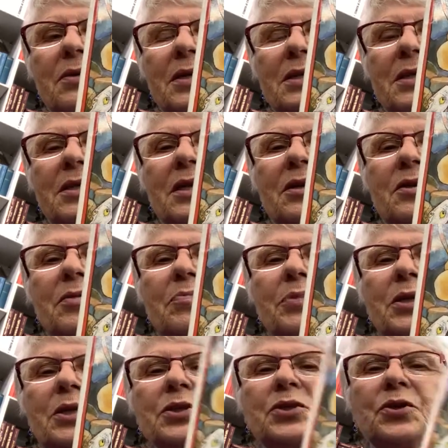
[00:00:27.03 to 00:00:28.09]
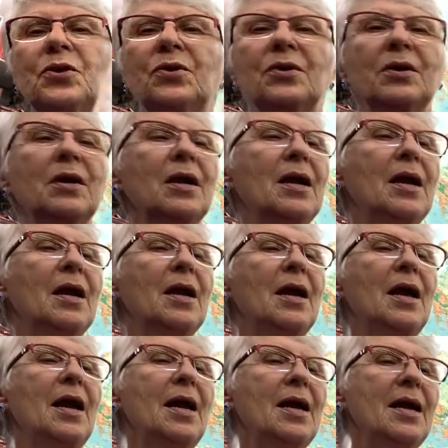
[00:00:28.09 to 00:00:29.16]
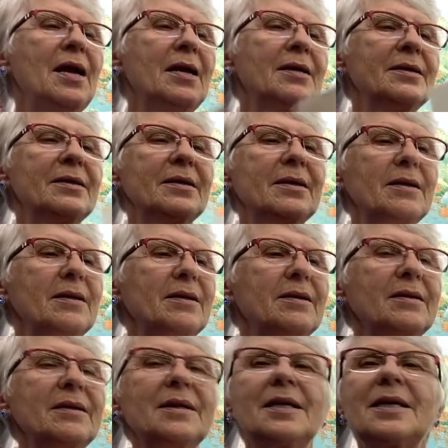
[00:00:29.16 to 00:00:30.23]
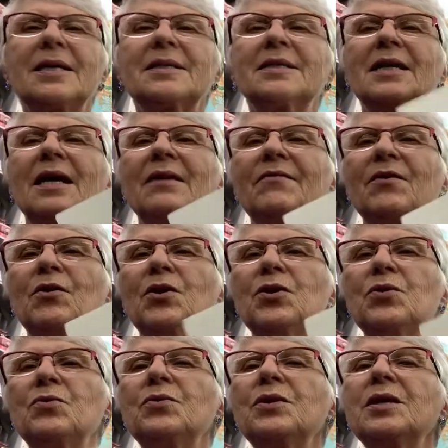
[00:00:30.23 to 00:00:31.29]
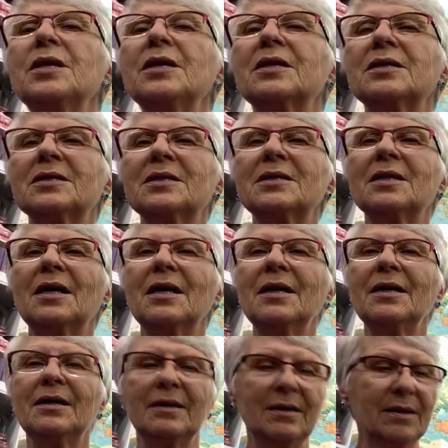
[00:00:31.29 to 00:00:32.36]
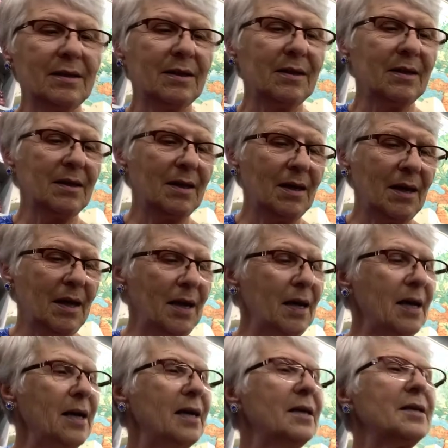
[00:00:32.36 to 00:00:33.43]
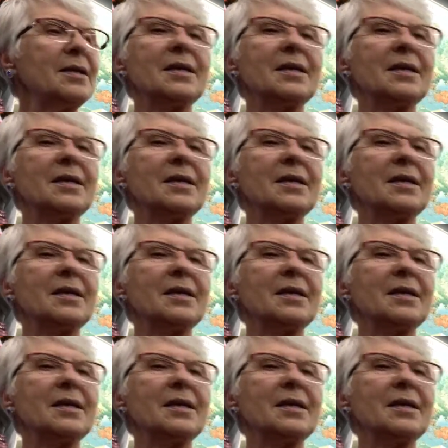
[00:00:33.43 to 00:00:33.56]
has done the picture. And he's got a very unique style and